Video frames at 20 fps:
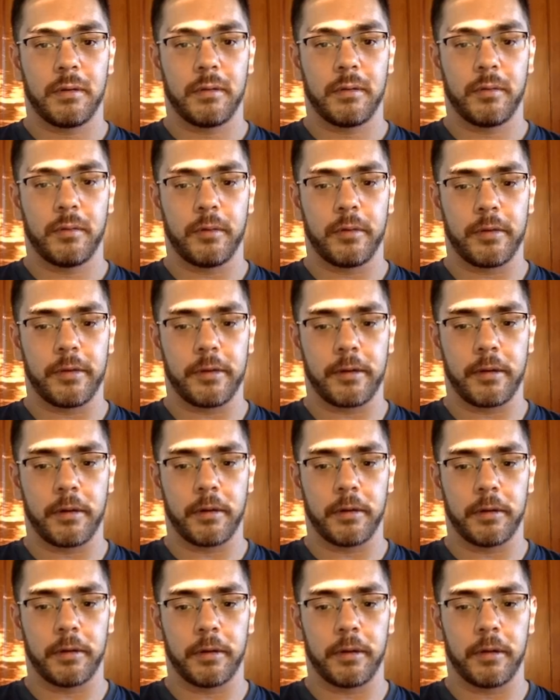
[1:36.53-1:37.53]
what is it
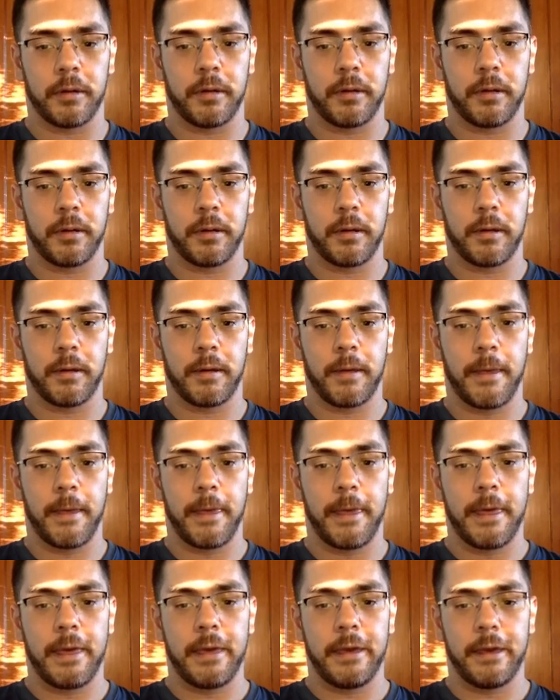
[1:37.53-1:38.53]
called here?
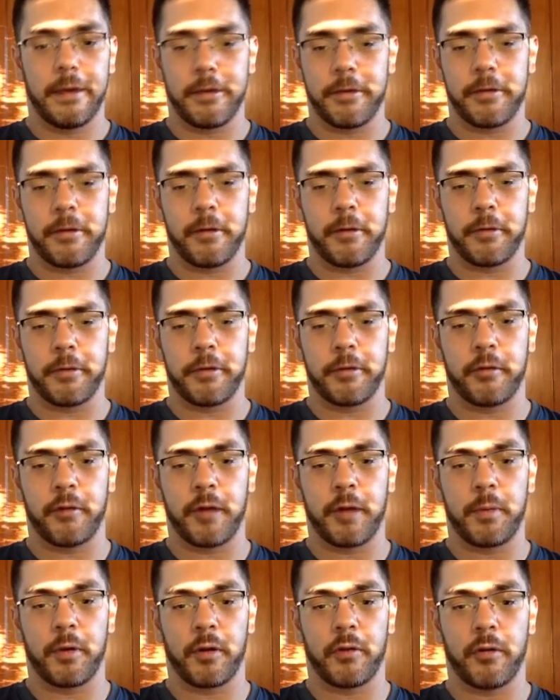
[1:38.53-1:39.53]
Yeah, it's just called
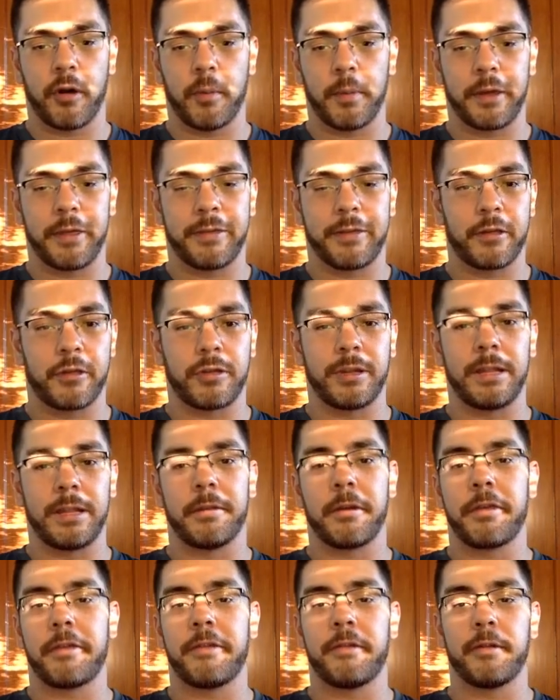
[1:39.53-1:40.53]
Scraper Chrome extension. He
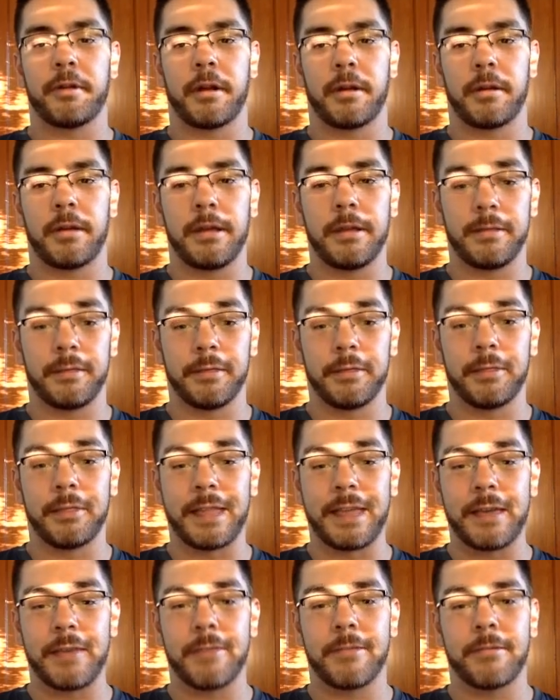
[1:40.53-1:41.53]
links
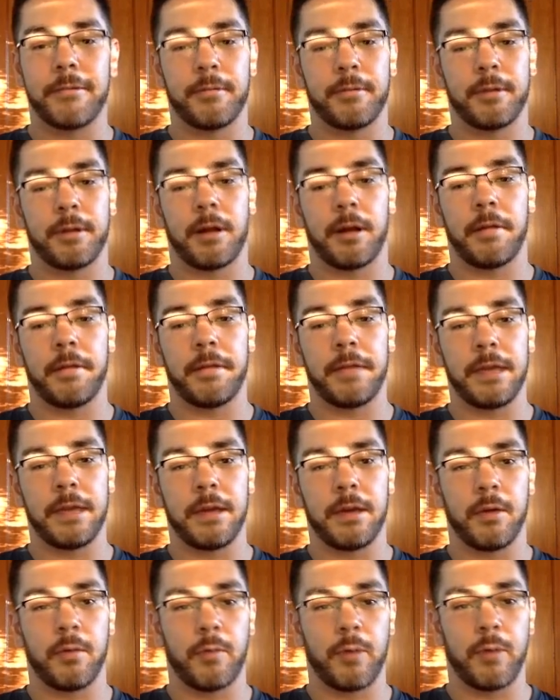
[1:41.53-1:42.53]
to it on the
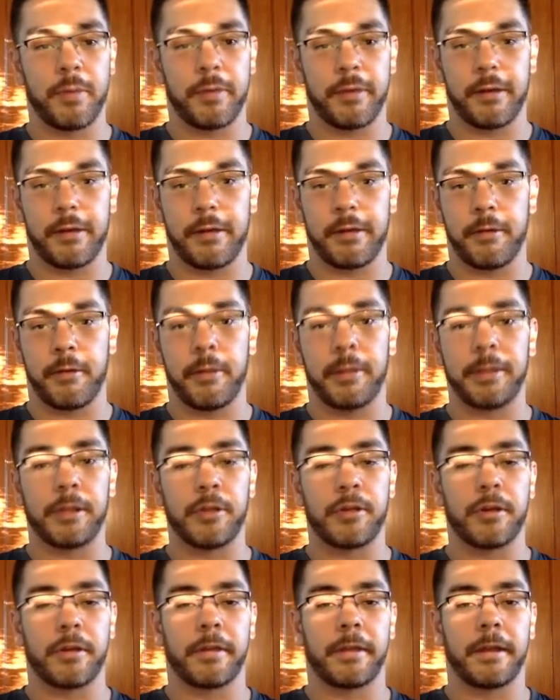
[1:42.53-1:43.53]
website, so I'll let
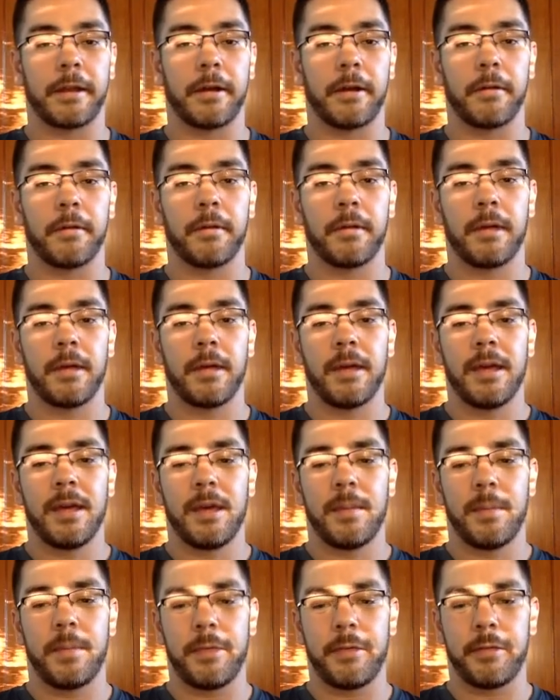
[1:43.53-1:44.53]
you check that out.
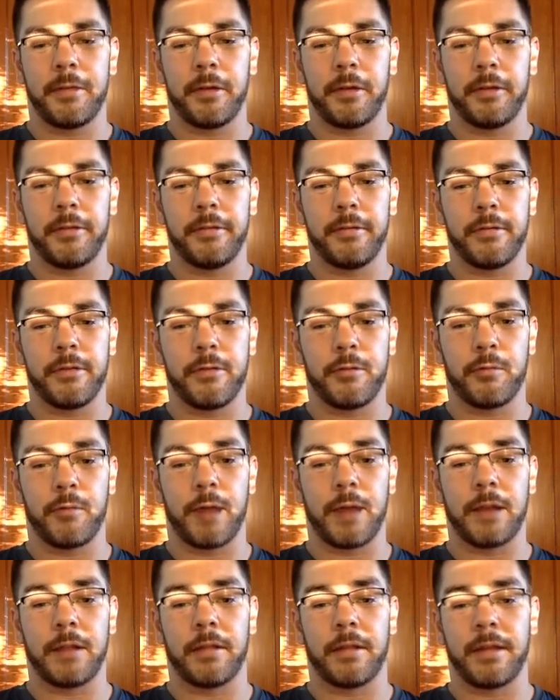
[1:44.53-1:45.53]
Basically all you do is you
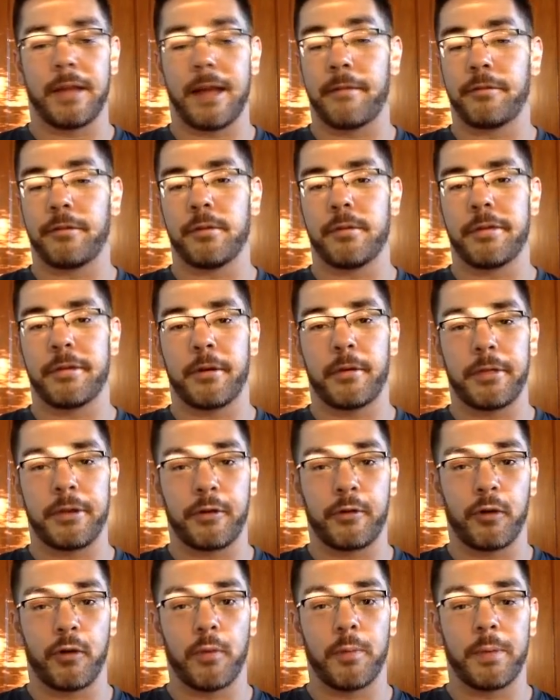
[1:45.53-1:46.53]
right click after you install the
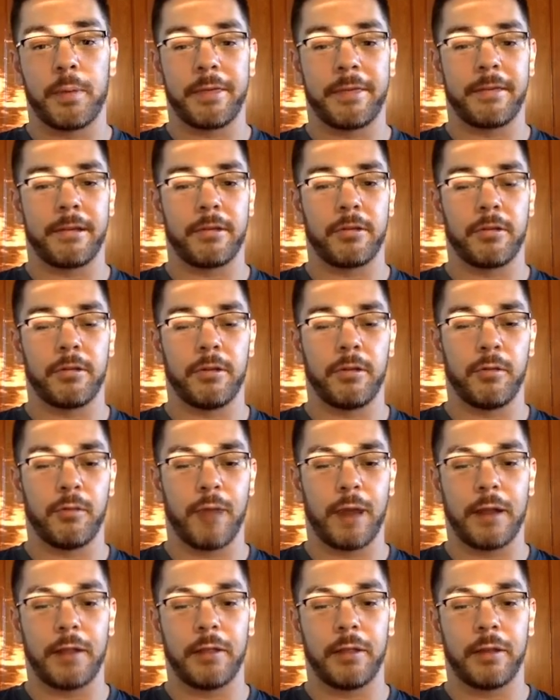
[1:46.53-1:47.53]
Chrome extension, you
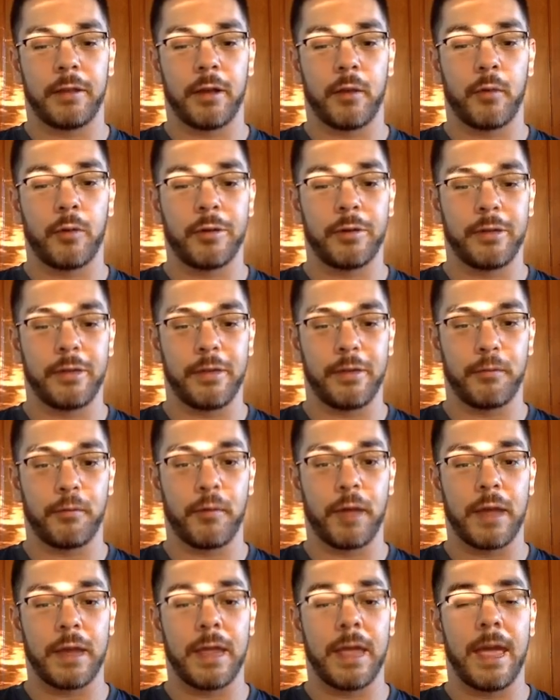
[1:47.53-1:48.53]
right click on one of these
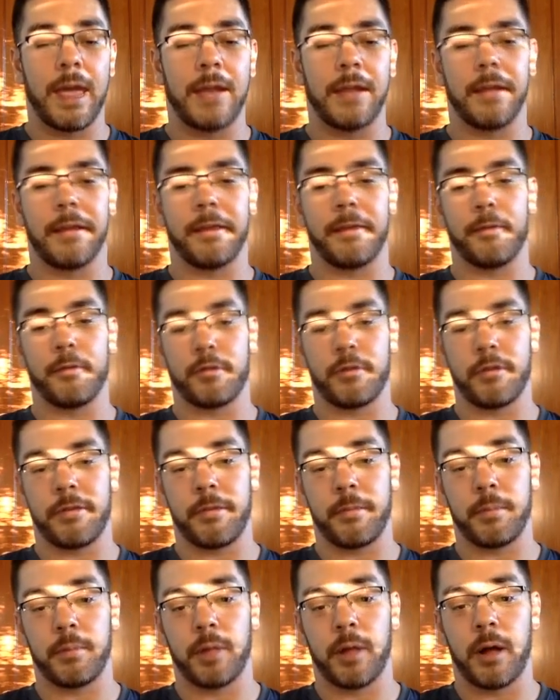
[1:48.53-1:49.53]
red headings, which is
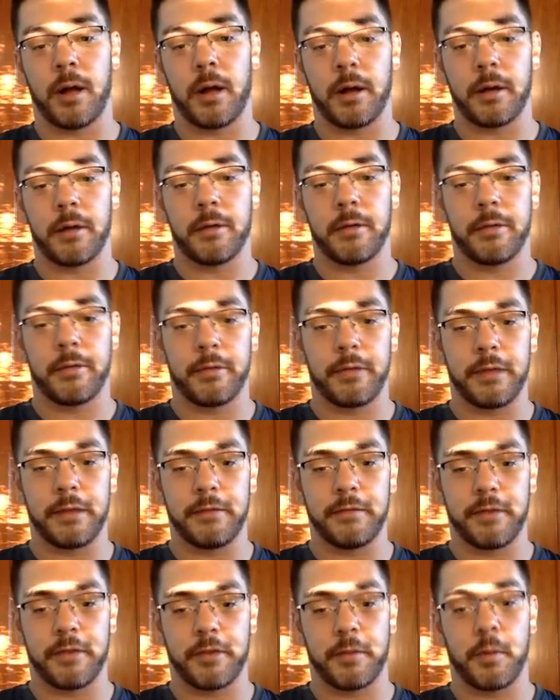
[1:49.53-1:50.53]
the blog, so the
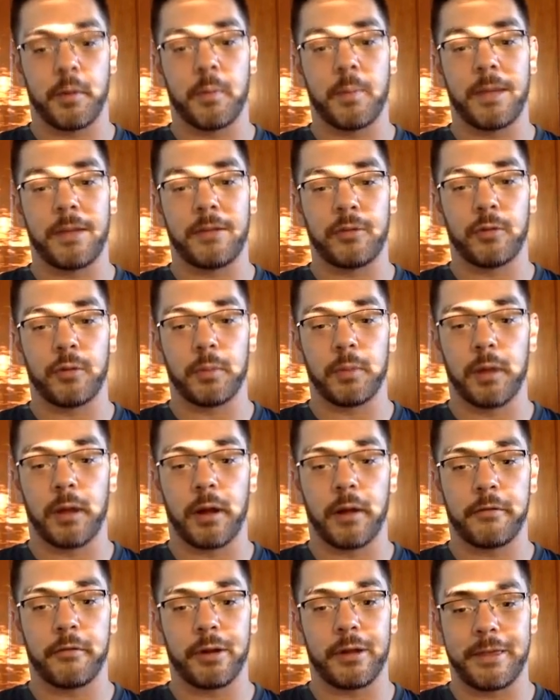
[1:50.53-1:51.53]
Invisible Mentor
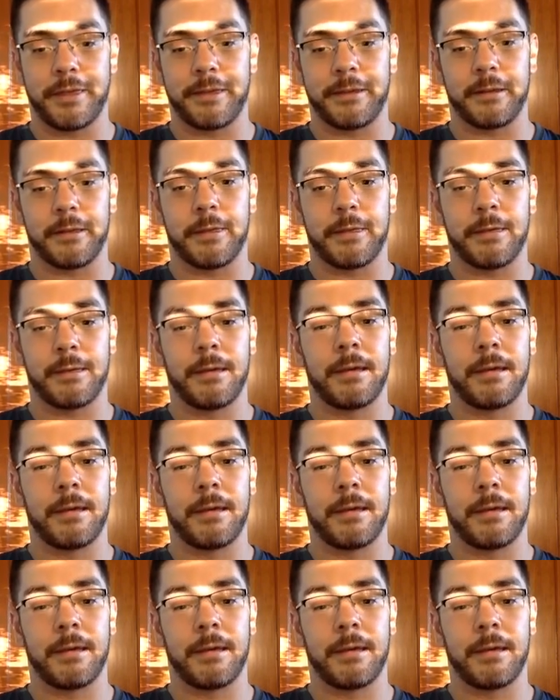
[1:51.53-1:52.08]
blog for instance,